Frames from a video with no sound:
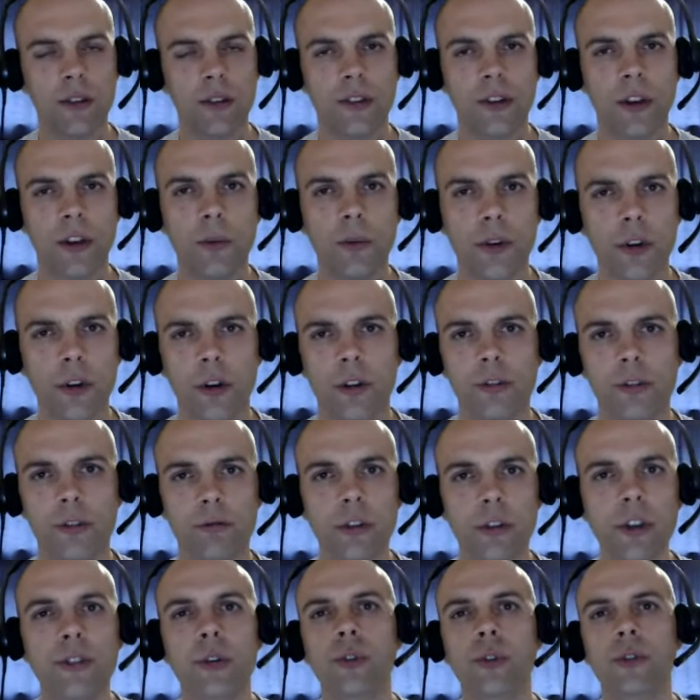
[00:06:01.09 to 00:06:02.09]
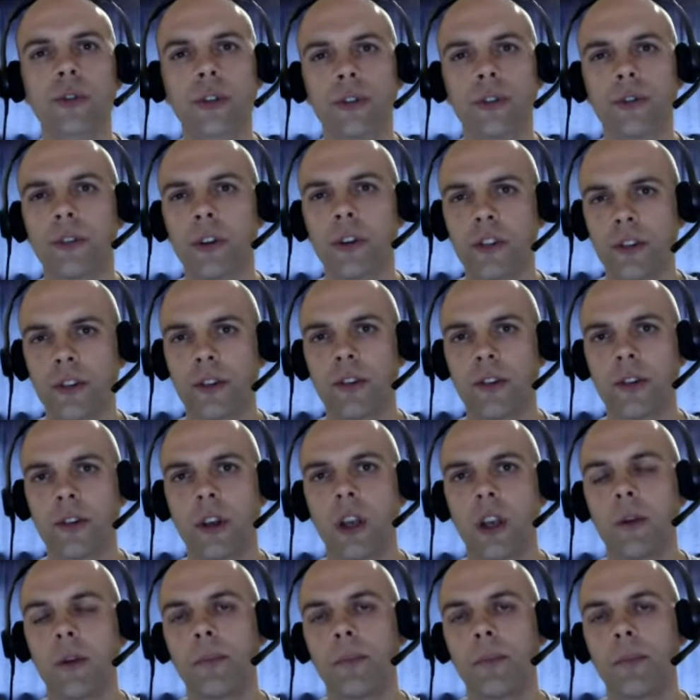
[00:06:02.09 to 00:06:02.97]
it seemed, on resource efficiency.